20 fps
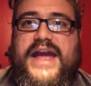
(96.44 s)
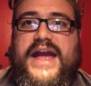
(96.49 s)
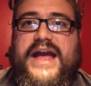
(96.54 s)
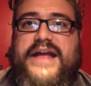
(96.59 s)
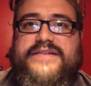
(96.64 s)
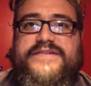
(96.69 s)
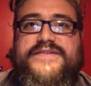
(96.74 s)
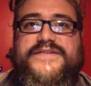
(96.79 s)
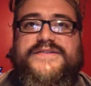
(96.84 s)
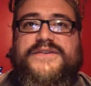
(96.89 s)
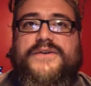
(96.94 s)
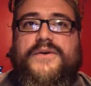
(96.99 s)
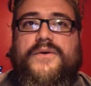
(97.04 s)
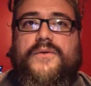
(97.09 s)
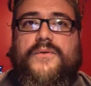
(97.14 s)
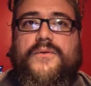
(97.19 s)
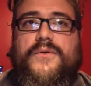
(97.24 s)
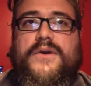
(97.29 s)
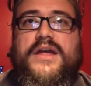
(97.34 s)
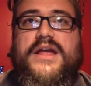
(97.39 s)

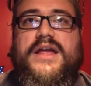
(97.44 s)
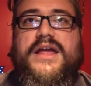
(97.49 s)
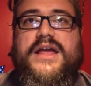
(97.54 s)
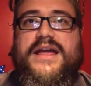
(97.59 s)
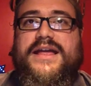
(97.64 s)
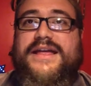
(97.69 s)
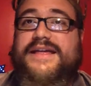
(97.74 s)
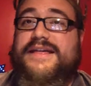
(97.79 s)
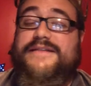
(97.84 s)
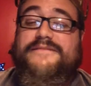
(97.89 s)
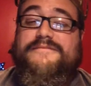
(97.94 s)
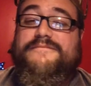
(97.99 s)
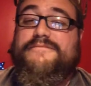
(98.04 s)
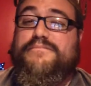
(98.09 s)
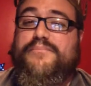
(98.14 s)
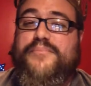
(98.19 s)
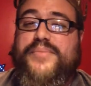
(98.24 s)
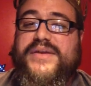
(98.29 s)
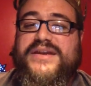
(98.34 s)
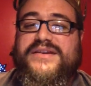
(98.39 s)
so
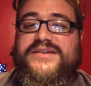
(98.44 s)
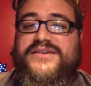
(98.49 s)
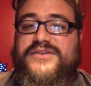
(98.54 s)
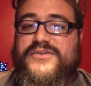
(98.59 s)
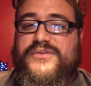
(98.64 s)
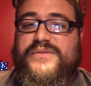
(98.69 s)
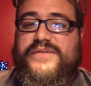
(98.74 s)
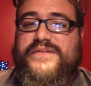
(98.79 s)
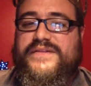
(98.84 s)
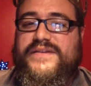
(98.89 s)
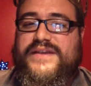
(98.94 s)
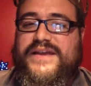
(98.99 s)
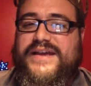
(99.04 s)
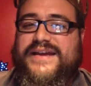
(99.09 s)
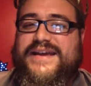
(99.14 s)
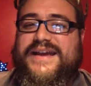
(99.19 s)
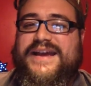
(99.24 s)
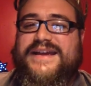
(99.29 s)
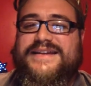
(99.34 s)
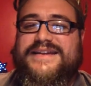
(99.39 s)
big news
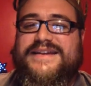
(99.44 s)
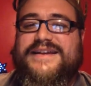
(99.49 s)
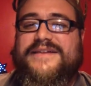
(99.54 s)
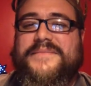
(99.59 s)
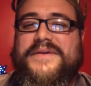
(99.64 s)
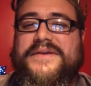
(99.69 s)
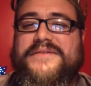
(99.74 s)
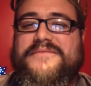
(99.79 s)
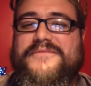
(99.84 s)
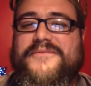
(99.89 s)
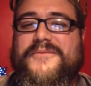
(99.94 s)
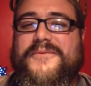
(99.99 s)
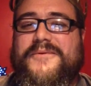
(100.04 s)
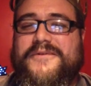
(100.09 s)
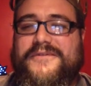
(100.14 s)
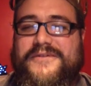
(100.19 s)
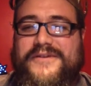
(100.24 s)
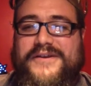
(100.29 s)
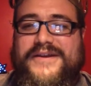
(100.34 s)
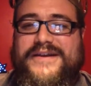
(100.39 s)
kind of coming
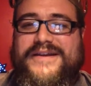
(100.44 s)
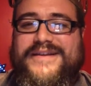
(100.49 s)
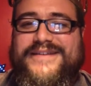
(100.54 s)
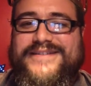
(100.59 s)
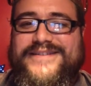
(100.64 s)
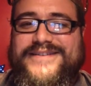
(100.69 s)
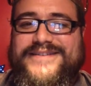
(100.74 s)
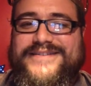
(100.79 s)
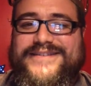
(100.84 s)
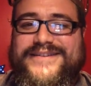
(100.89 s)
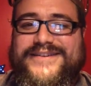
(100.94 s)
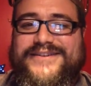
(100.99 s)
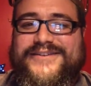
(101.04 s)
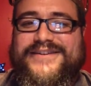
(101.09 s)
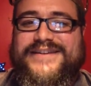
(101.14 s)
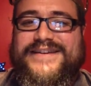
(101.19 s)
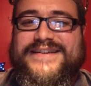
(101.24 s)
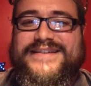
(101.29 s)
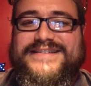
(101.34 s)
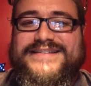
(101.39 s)
for the
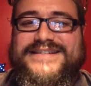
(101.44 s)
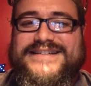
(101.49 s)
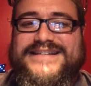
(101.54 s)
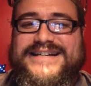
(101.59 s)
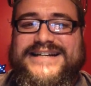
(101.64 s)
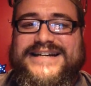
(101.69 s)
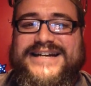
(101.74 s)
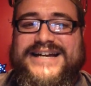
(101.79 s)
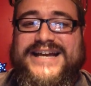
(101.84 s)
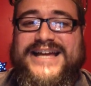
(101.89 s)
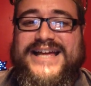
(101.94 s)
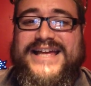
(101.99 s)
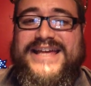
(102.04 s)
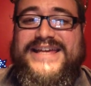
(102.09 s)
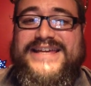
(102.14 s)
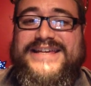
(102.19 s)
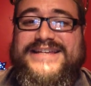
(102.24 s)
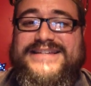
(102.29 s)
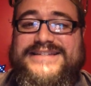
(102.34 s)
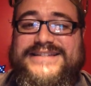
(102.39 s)
series.
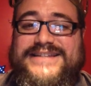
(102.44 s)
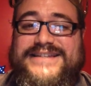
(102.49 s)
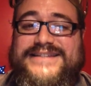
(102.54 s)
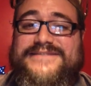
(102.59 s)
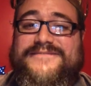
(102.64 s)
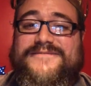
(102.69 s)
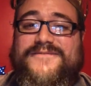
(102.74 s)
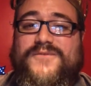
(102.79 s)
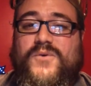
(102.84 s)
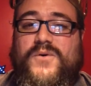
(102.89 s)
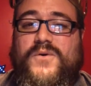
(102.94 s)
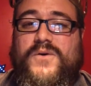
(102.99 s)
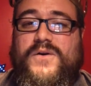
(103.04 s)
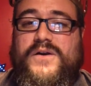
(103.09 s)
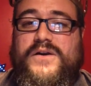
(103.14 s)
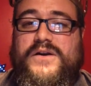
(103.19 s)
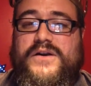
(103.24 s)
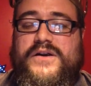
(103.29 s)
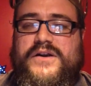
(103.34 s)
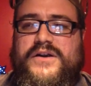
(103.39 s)
Season
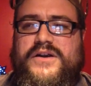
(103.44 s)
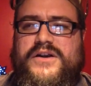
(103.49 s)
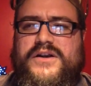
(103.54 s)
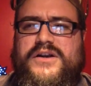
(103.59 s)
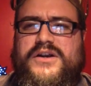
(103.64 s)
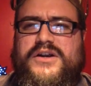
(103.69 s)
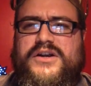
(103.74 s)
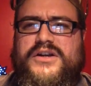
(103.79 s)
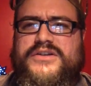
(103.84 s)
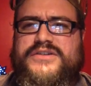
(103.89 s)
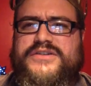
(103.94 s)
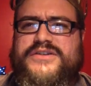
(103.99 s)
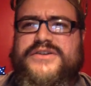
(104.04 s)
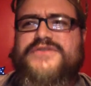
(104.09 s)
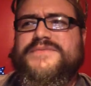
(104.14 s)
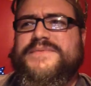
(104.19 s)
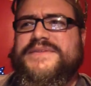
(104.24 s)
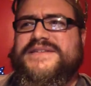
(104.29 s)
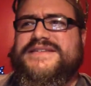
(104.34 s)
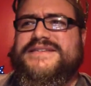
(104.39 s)

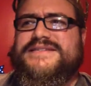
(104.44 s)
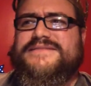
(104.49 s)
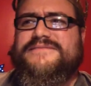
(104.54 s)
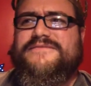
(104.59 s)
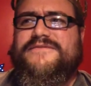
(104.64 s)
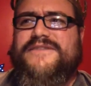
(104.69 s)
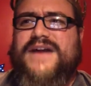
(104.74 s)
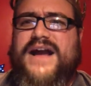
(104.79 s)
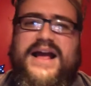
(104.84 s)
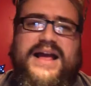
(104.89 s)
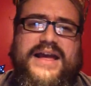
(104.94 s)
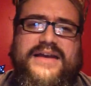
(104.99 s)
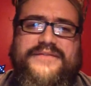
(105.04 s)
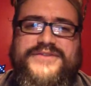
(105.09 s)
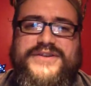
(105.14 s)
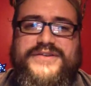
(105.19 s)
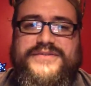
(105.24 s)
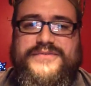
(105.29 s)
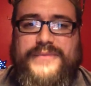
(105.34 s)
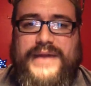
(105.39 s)
5
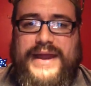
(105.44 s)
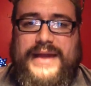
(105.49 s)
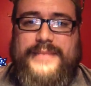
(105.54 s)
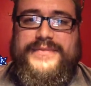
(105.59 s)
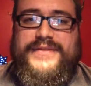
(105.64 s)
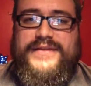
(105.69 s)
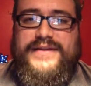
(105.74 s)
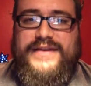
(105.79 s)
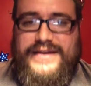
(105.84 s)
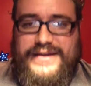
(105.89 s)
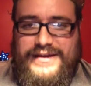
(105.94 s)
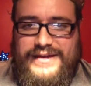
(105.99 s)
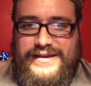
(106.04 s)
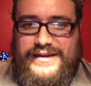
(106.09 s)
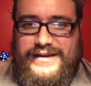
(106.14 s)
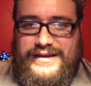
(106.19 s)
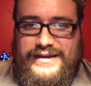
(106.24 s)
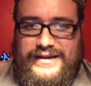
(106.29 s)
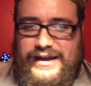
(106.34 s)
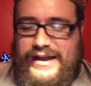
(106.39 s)
just wrapped.
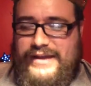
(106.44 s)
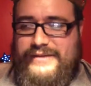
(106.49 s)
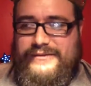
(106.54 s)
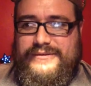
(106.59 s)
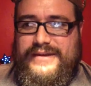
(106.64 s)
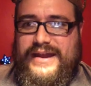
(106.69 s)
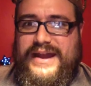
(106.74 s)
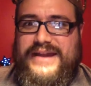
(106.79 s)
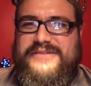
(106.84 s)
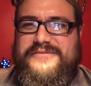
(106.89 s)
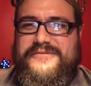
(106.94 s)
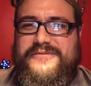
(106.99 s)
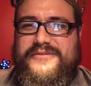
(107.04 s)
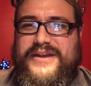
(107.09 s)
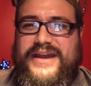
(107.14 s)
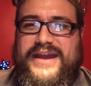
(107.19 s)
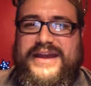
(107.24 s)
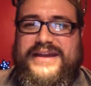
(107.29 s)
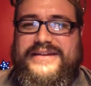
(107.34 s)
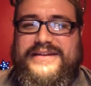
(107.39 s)
I kind of
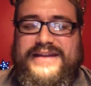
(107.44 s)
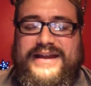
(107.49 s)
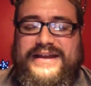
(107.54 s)
forget.